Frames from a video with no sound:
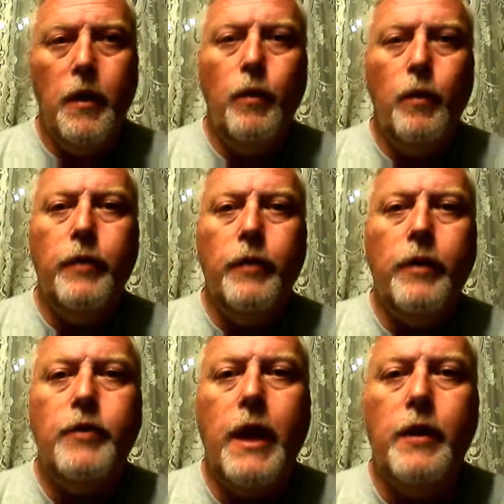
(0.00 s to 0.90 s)
We as
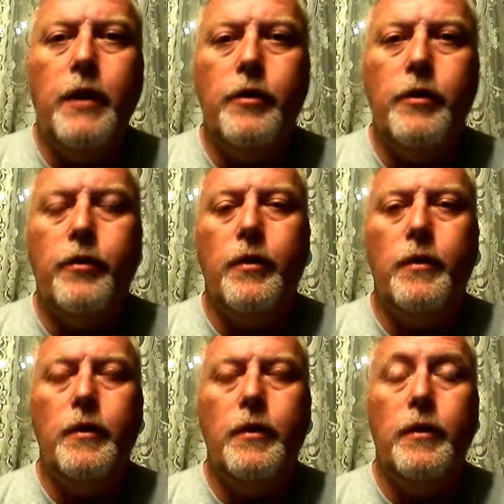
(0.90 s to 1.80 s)
educators
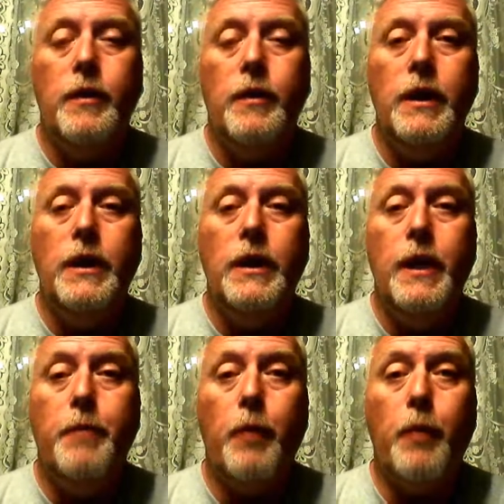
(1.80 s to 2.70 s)
need to
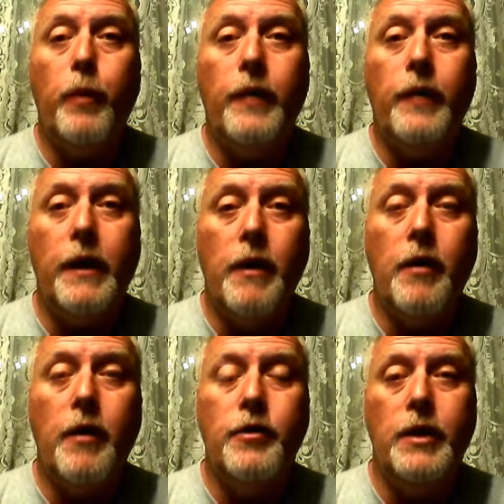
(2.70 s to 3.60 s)
keep up with
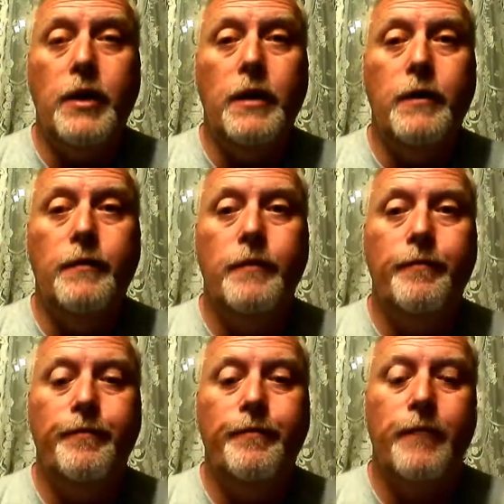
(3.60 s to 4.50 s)
technology
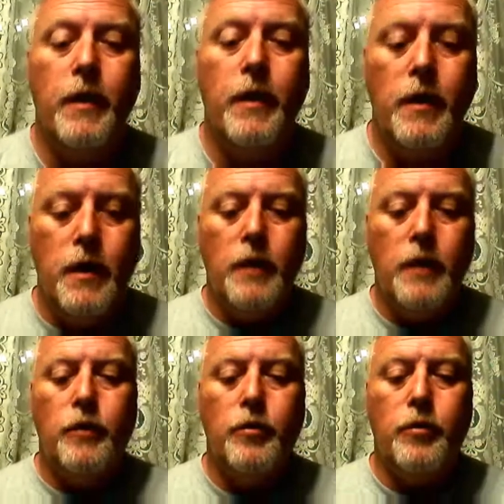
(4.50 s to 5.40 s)

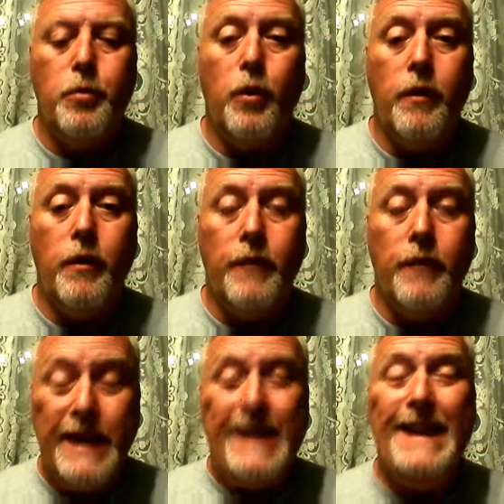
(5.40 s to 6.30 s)
to support the
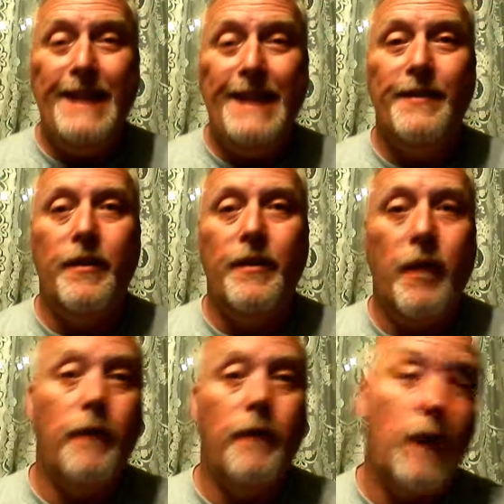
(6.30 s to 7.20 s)
needs
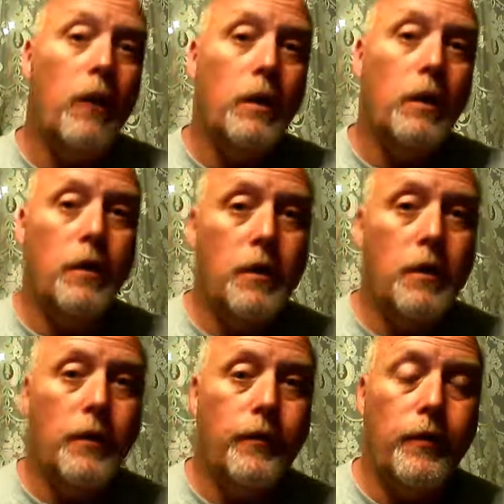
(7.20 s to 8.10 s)
of our
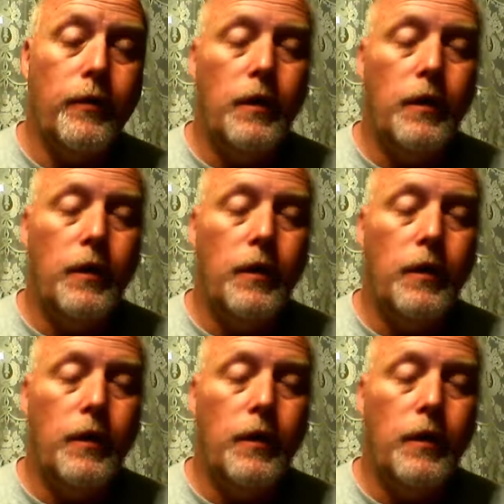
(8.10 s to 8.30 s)
learners.